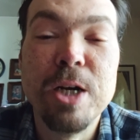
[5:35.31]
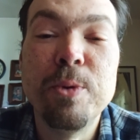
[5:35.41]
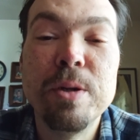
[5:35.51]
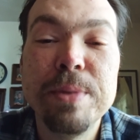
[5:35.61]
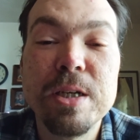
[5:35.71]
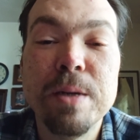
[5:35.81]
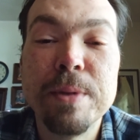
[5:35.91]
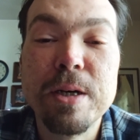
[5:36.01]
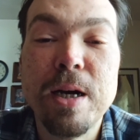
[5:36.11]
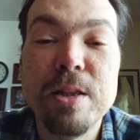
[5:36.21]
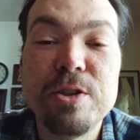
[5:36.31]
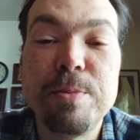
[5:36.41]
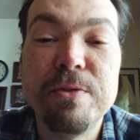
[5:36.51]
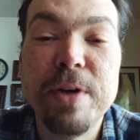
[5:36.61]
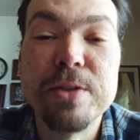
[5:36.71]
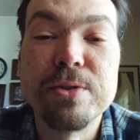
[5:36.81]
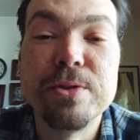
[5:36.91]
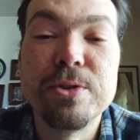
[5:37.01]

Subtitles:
I want to become a college professor.